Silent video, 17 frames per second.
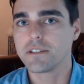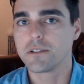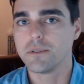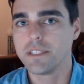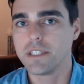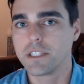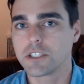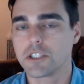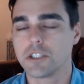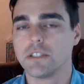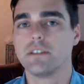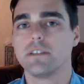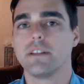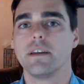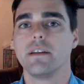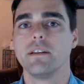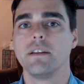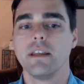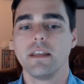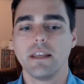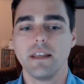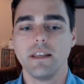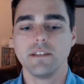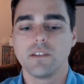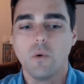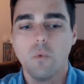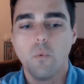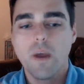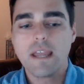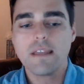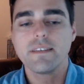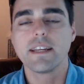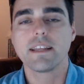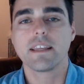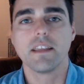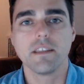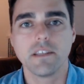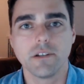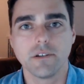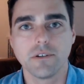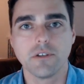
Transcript: addiction that is the way that it can kill you.